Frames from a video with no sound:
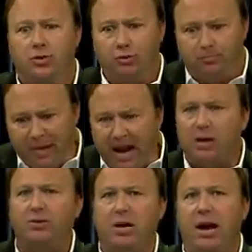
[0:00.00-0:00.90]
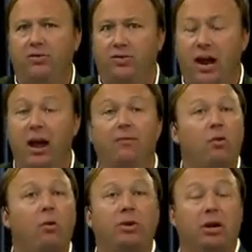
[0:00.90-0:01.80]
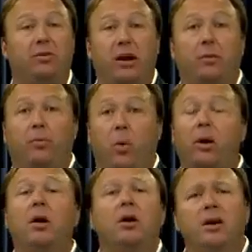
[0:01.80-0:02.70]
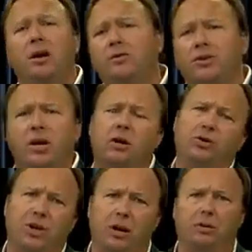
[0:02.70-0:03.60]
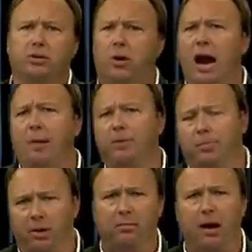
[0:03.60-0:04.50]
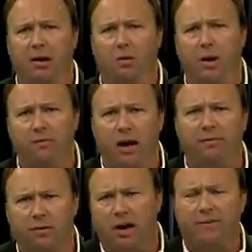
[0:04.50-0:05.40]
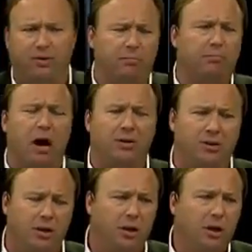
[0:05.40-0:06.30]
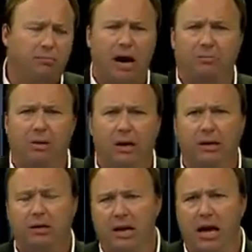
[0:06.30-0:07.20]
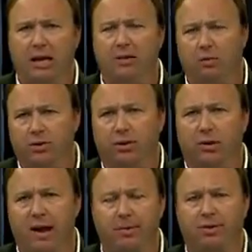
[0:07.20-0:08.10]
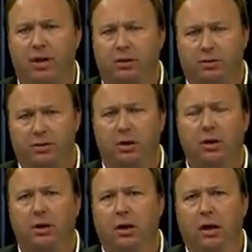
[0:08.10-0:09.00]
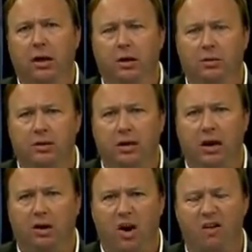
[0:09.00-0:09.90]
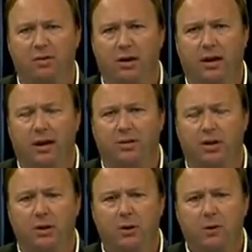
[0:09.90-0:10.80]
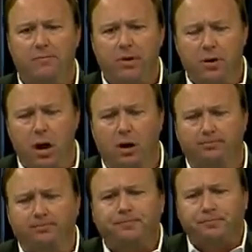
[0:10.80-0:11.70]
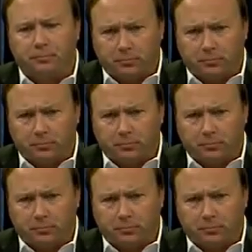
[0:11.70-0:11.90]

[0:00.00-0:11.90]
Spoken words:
to beta test everyone when you get to the airport. You don't just get your genitals grabbed or put in a microwave oven or have some bossy pot-bellied Nelly that wants to grab your genitals, tell you how great everything is. No,